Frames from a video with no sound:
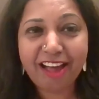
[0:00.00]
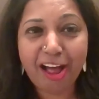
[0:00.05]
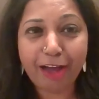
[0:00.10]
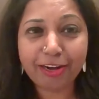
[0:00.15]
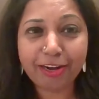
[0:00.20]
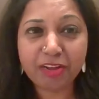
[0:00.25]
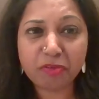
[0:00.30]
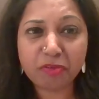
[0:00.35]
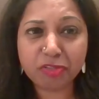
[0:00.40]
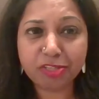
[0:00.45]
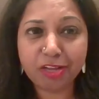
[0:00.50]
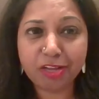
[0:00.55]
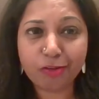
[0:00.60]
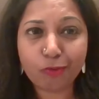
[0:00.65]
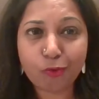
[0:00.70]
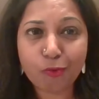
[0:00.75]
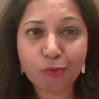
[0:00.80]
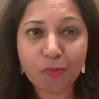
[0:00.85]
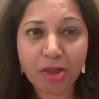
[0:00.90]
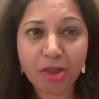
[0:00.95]
And I was like,
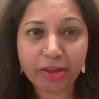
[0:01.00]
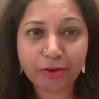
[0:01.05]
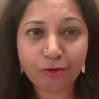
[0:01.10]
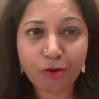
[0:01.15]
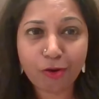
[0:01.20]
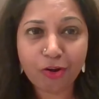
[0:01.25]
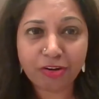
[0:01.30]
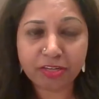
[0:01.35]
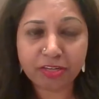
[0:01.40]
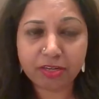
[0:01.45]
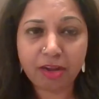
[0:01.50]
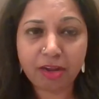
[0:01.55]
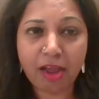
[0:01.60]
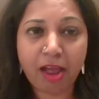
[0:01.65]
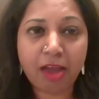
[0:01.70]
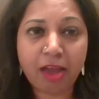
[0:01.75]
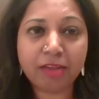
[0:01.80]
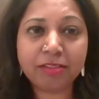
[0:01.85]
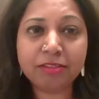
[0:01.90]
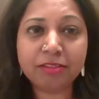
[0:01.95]
oh my God.
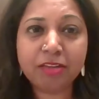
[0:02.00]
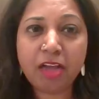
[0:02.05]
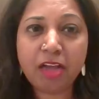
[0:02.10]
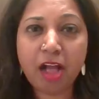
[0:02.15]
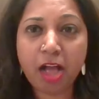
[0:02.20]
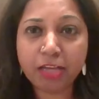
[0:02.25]
And